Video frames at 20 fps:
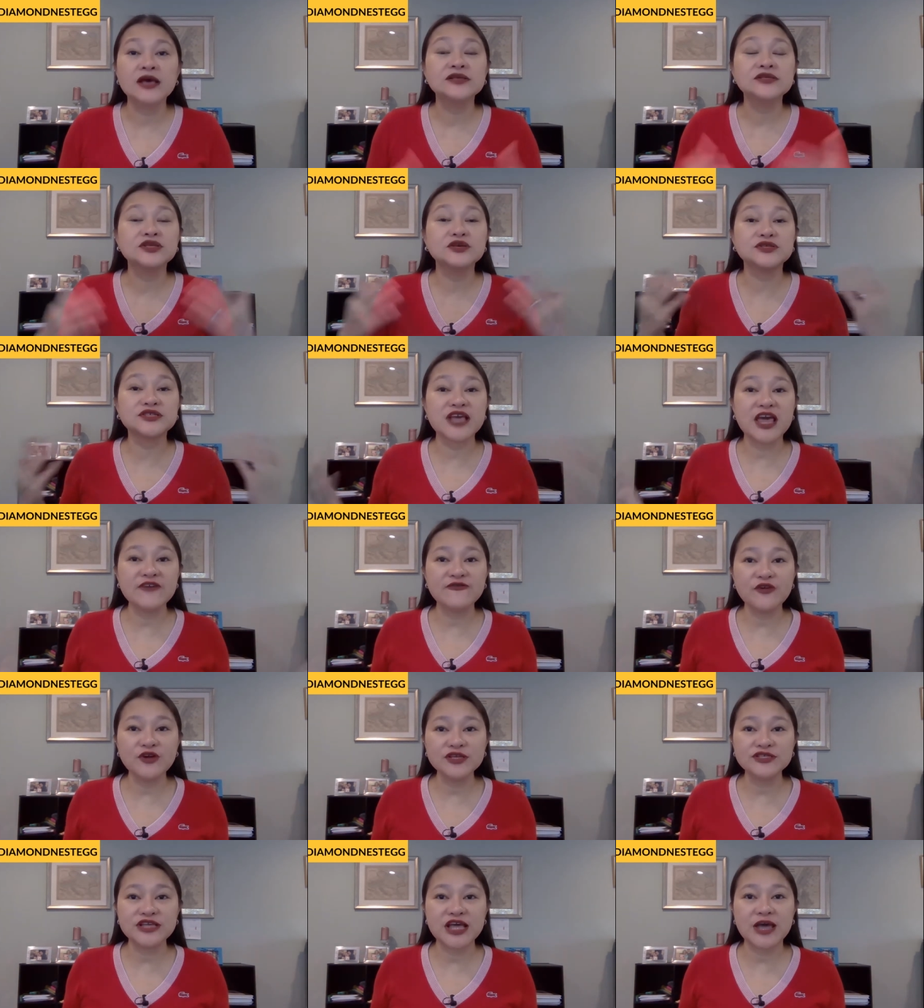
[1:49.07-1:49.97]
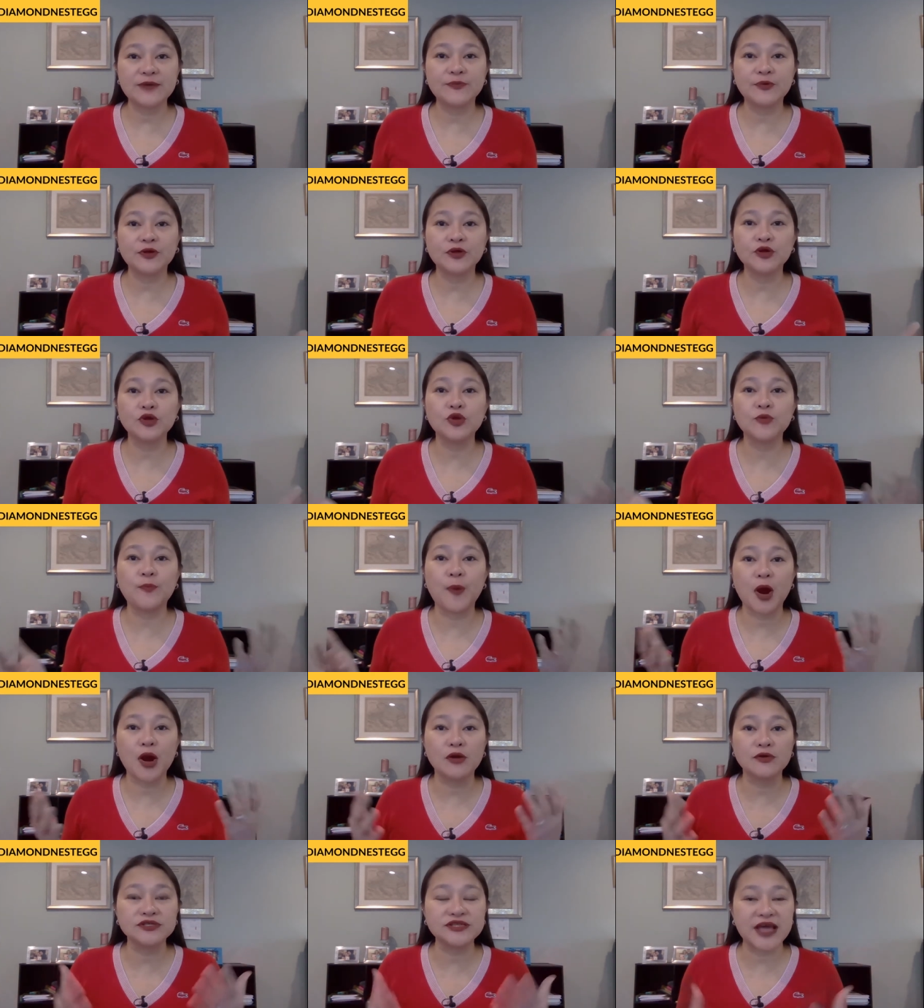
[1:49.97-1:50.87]
So say, for example, you
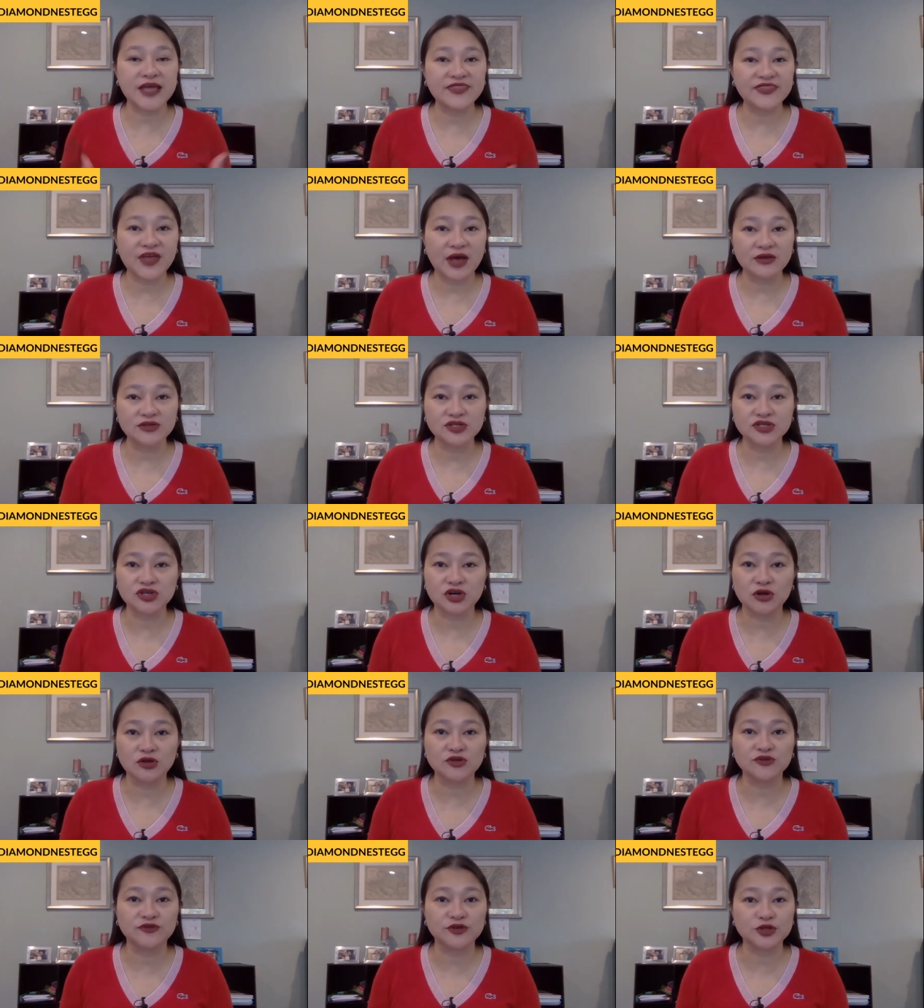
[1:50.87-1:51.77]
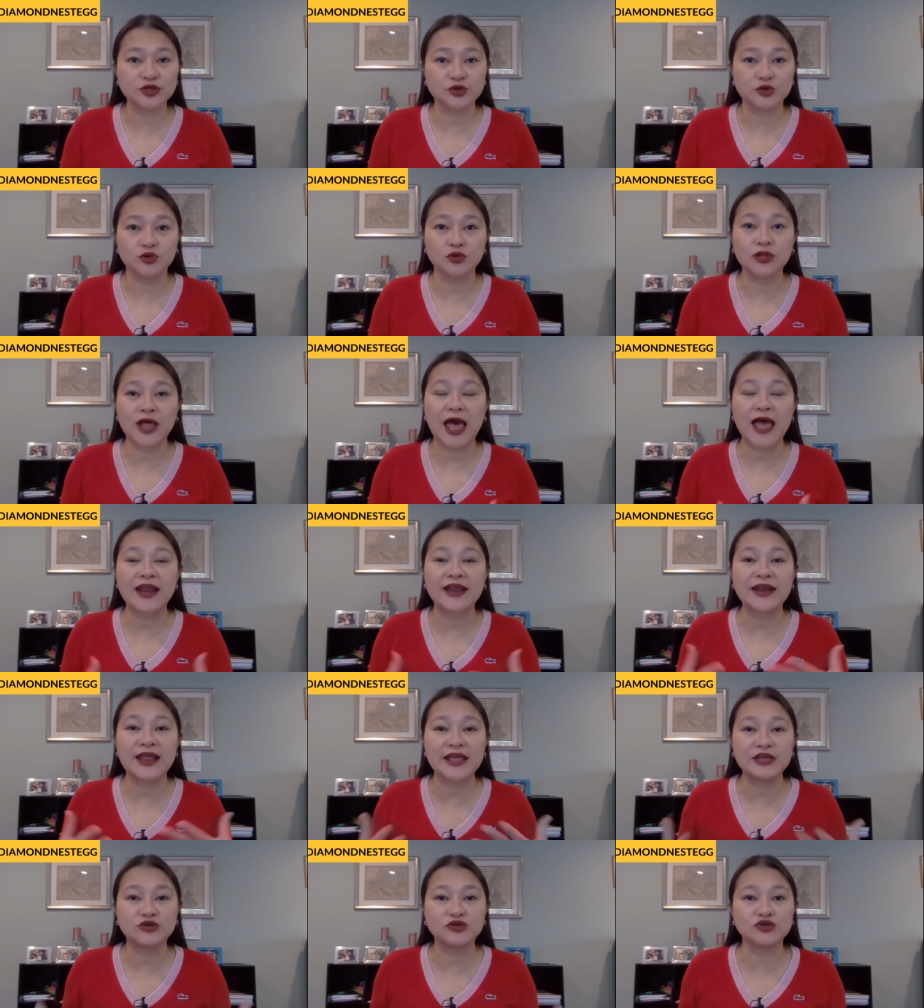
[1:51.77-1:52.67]
borrow $10,000 for school at
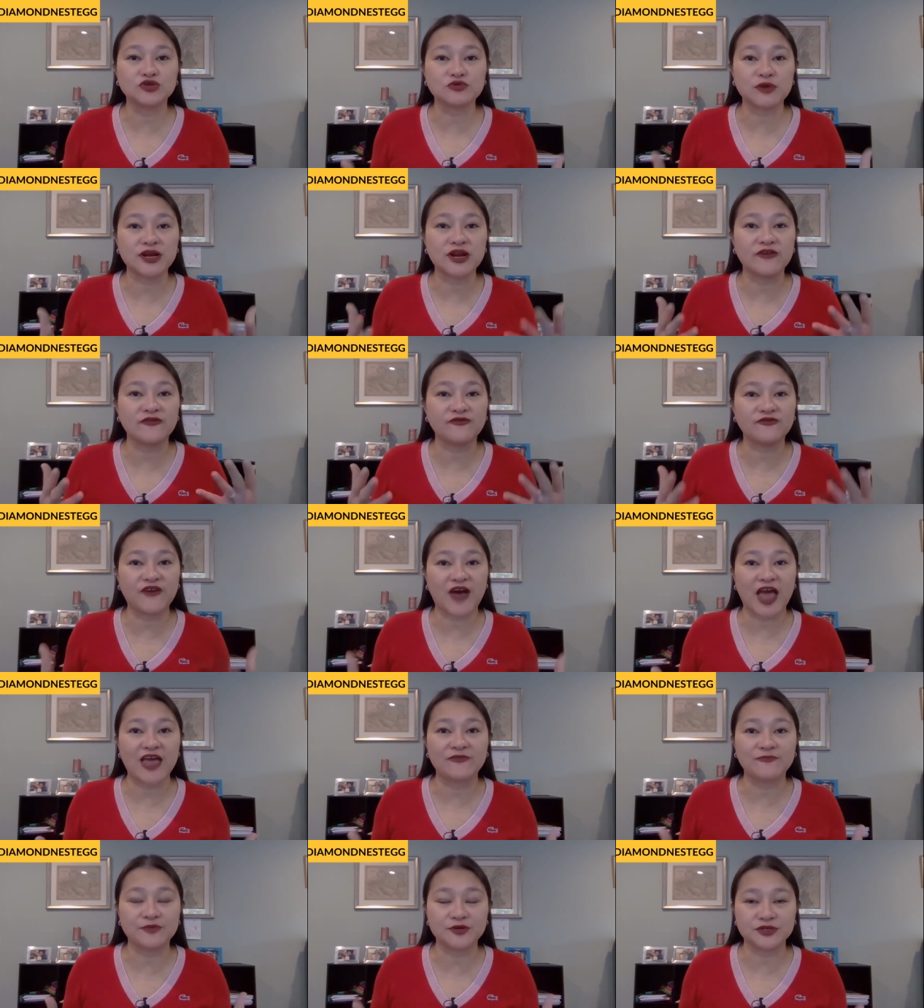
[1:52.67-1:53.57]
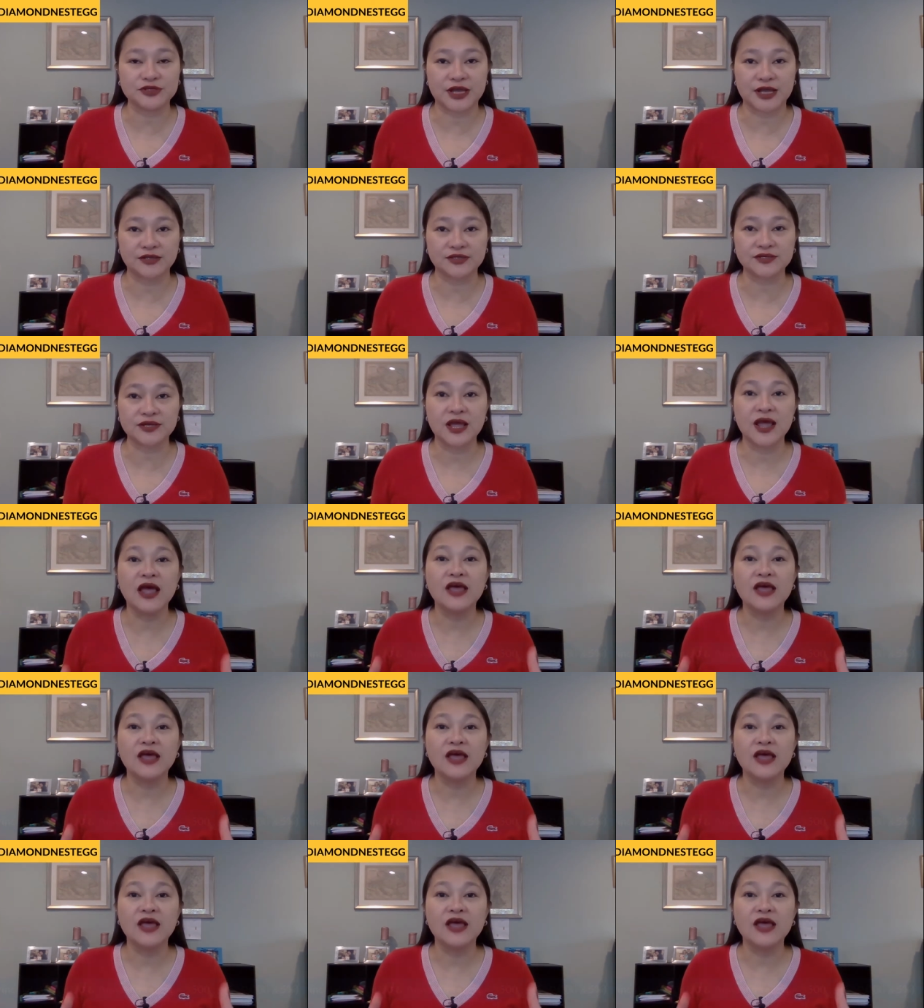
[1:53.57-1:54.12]
an interest rate of 5%.